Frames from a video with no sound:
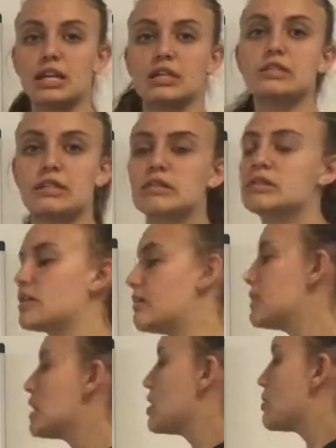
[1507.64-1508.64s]
in a
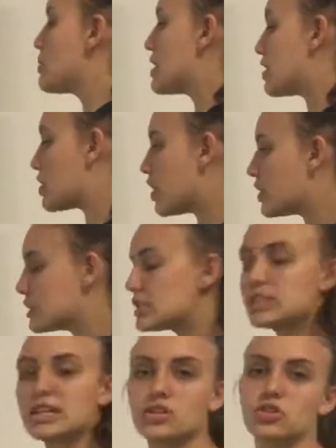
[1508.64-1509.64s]
system, when the
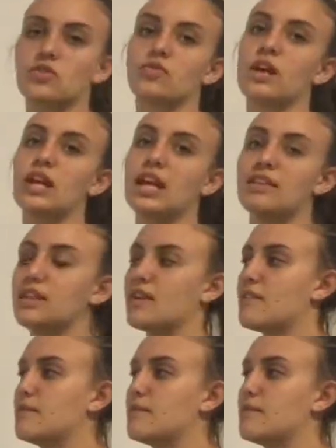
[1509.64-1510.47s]
condensation rate and the